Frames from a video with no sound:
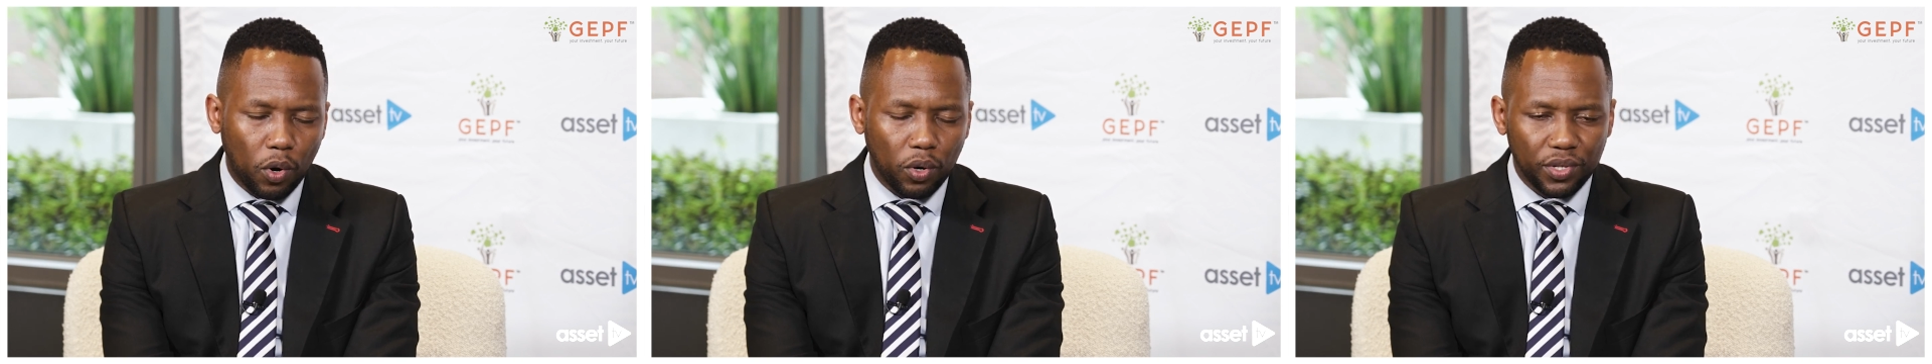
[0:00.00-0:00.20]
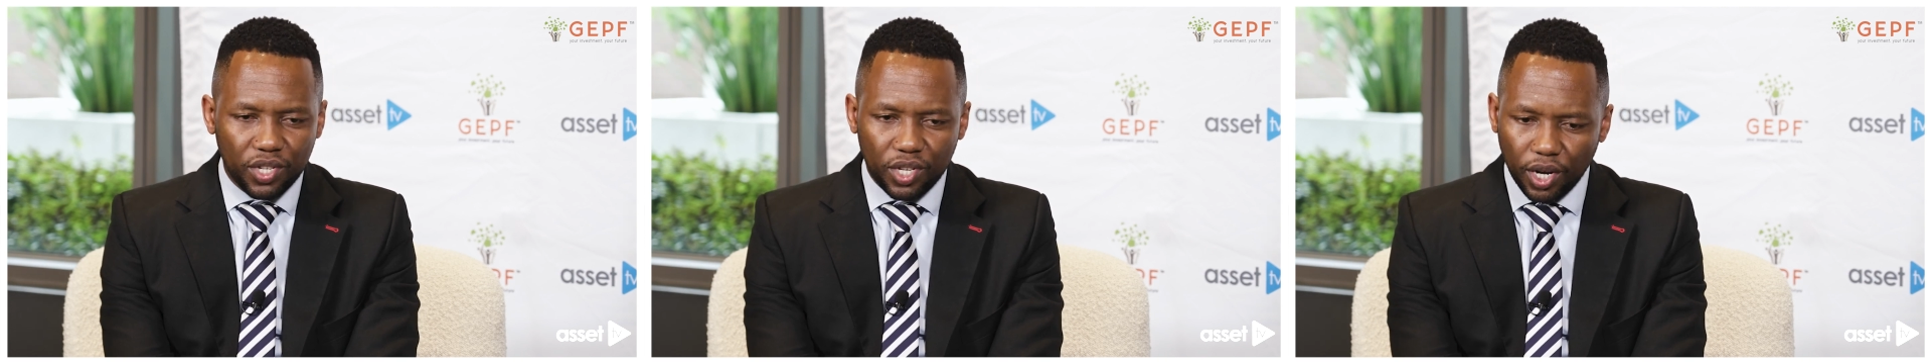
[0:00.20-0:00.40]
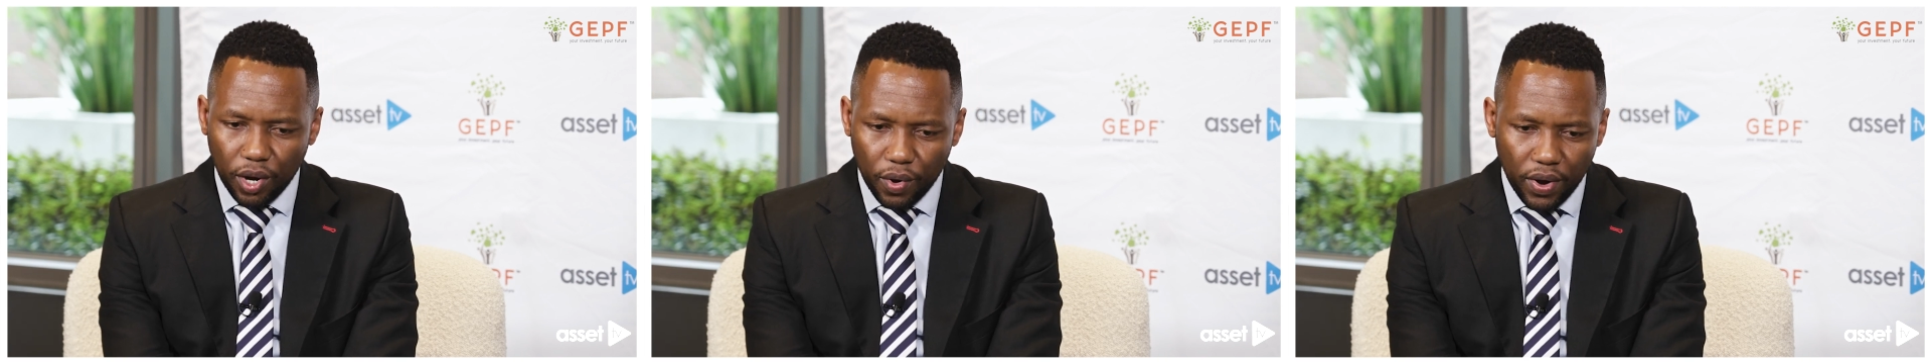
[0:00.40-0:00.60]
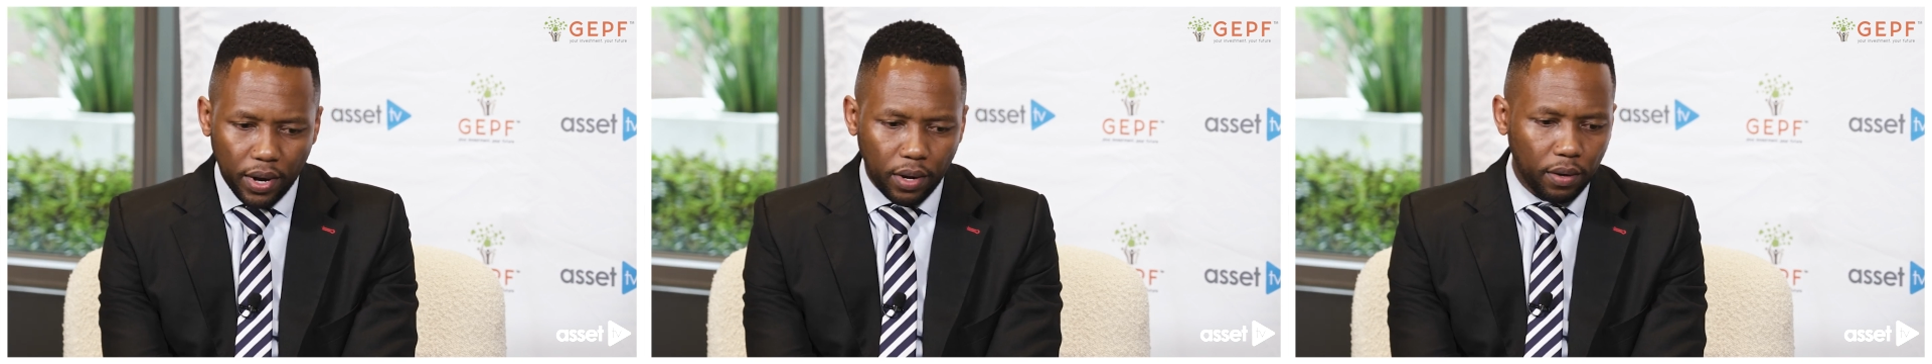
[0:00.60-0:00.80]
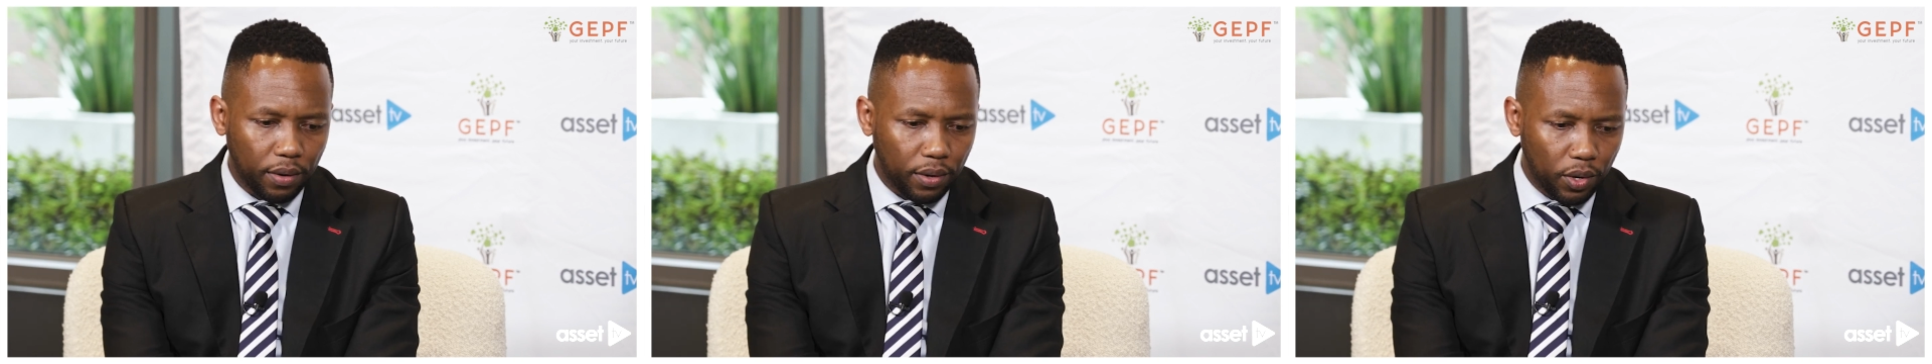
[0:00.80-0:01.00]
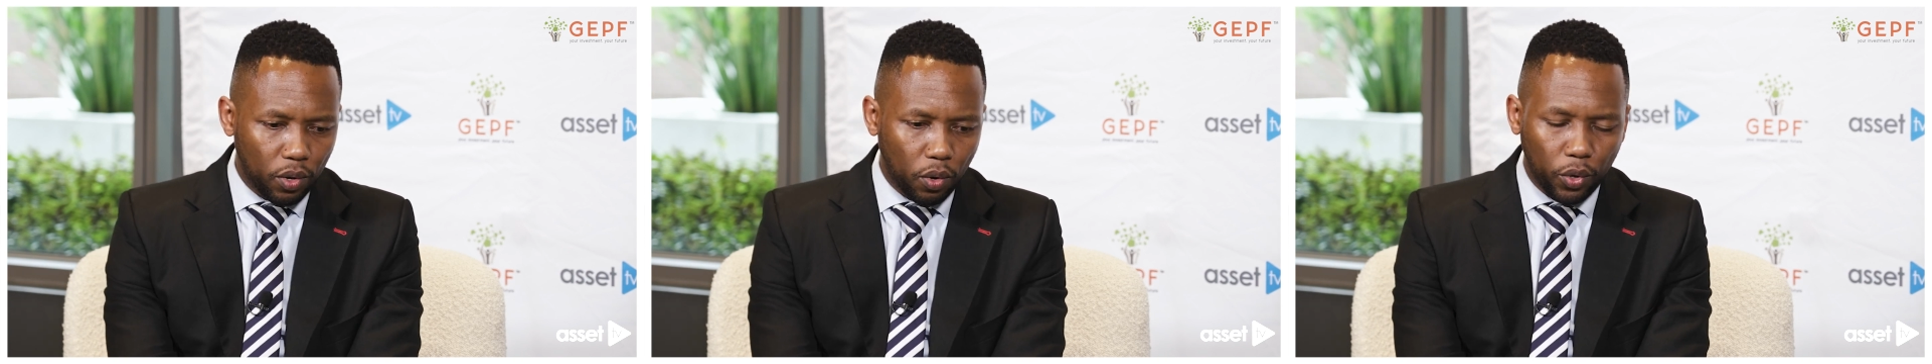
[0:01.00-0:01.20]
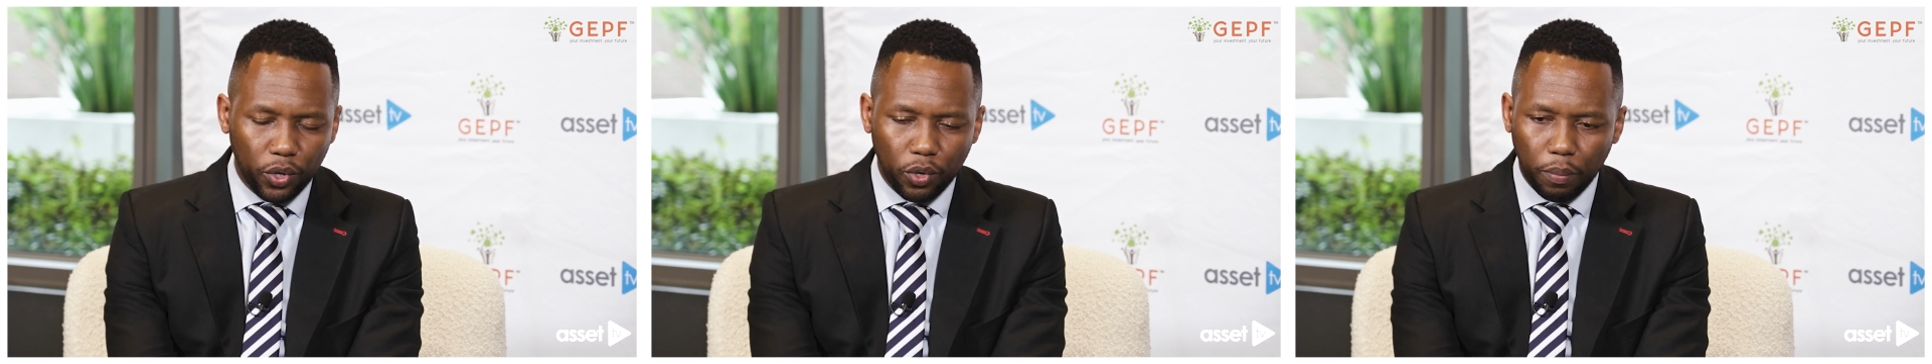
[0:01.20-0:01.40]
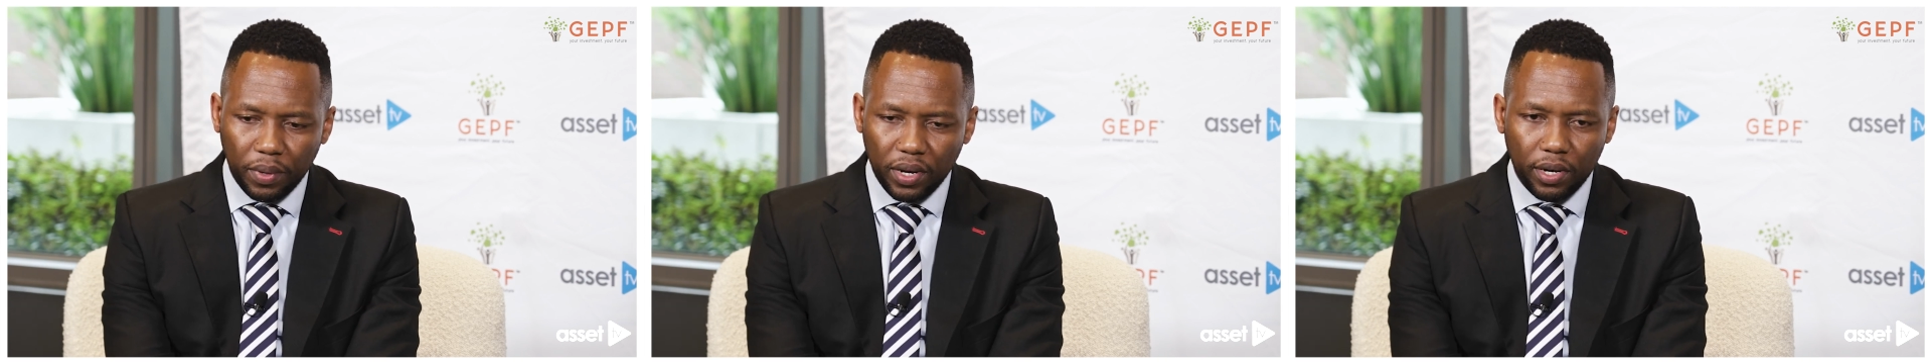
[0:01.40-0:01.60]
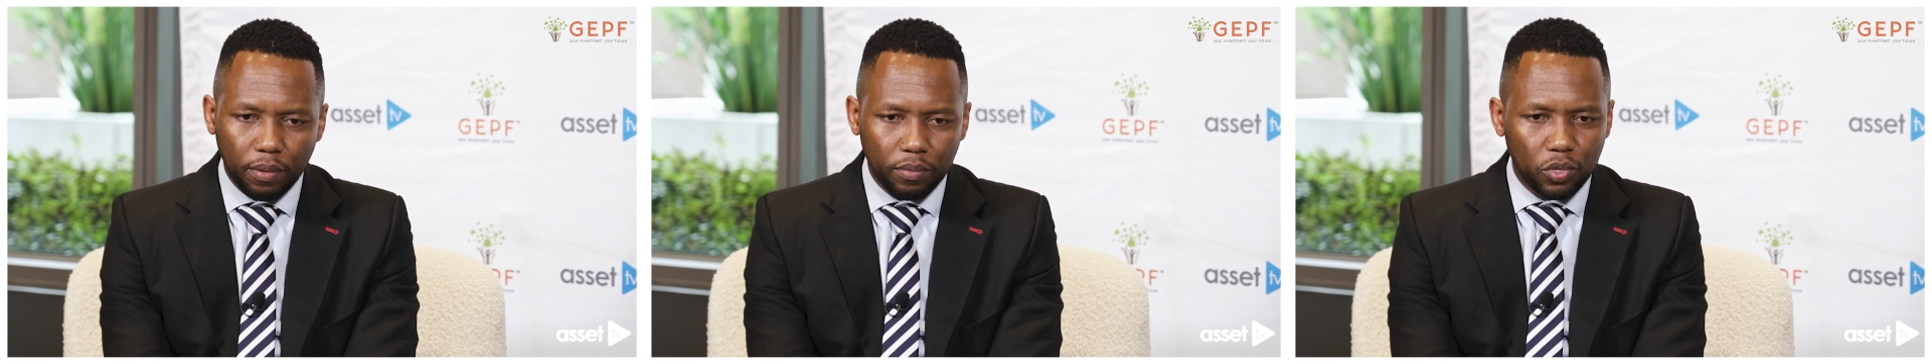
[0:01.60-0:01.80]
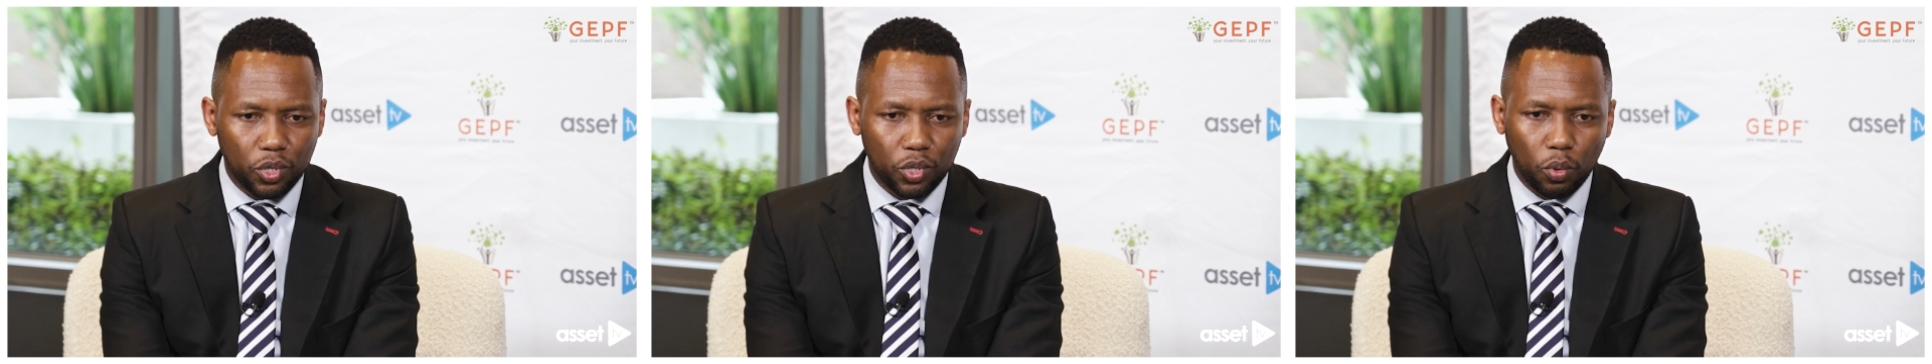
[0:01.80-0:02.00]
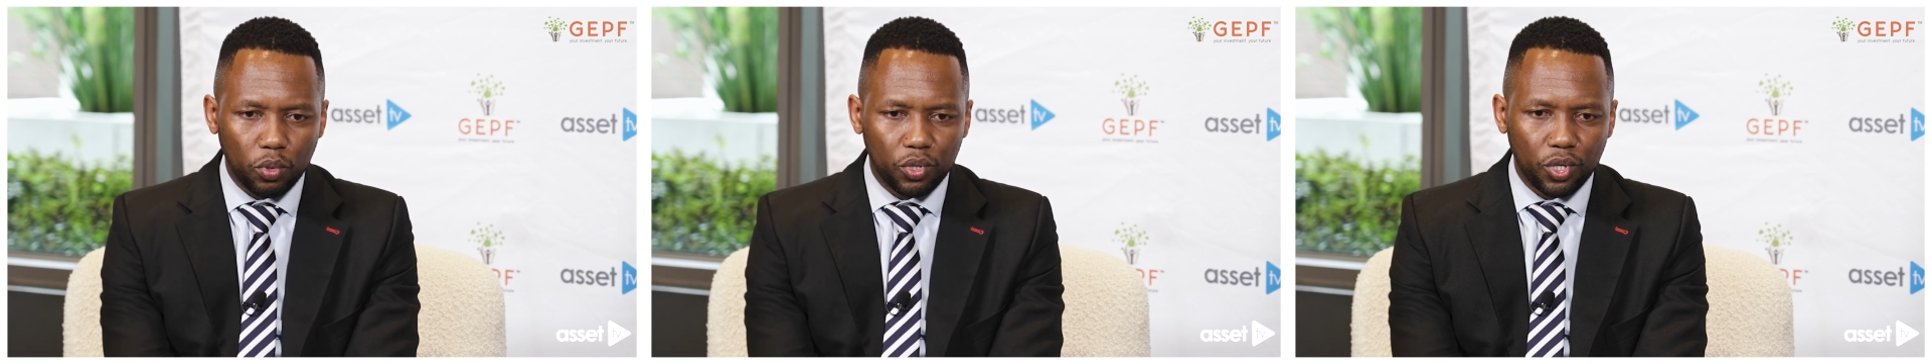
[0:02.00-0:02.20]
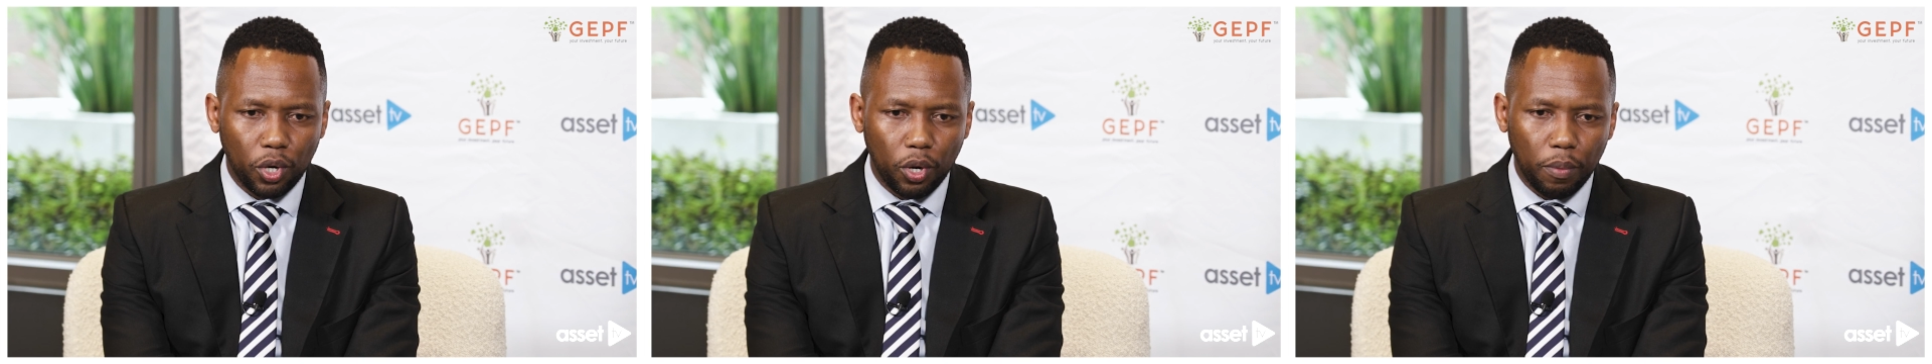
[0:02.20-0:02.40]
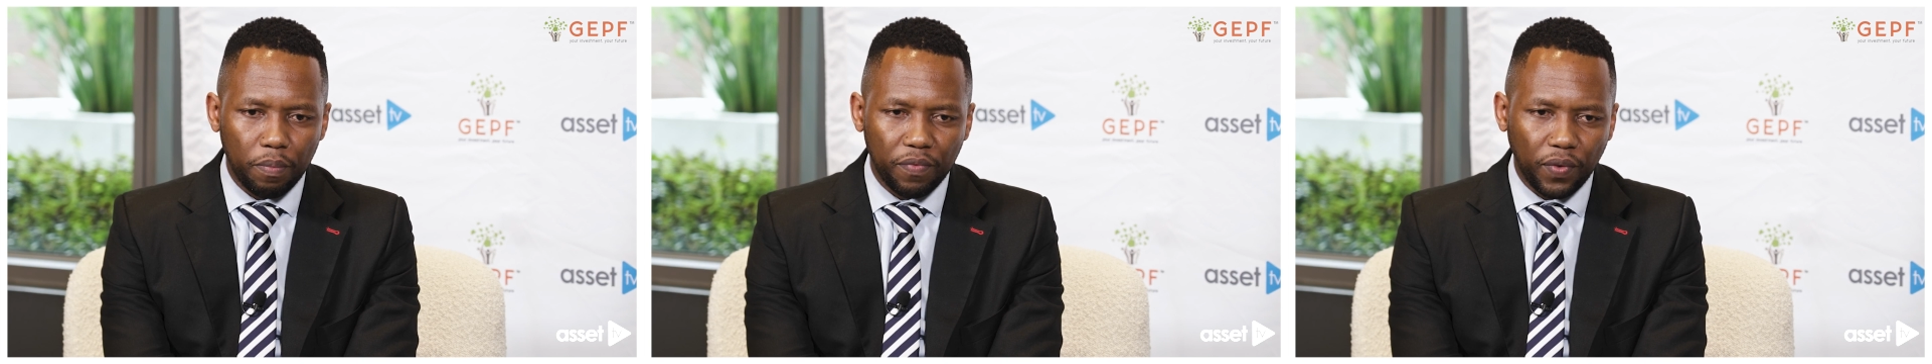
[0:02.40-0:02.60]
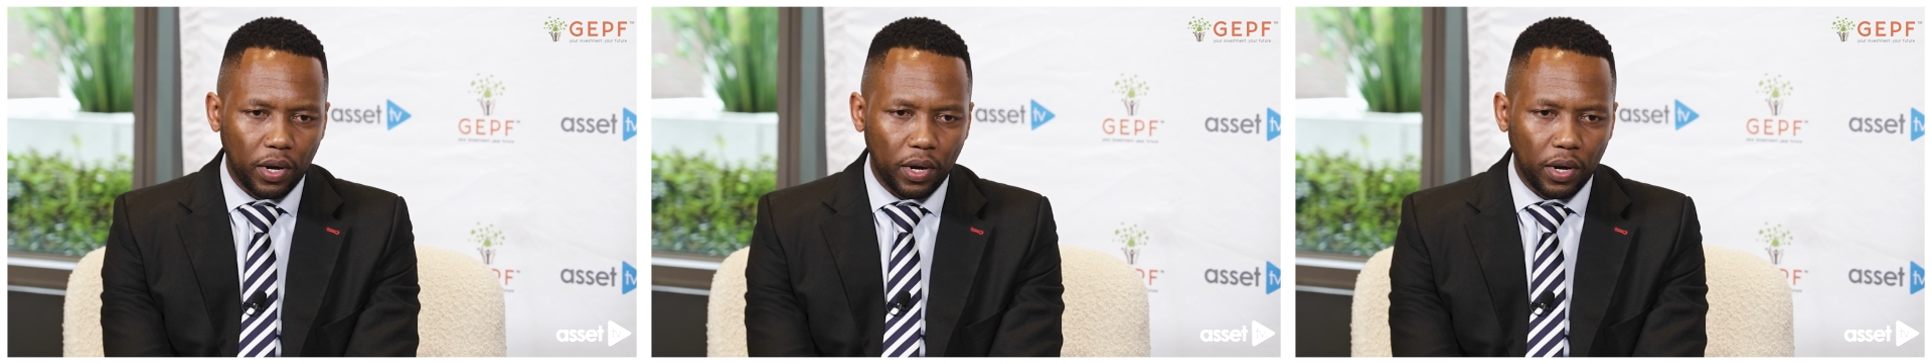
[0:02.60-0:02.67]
considering, you know, your medium to short term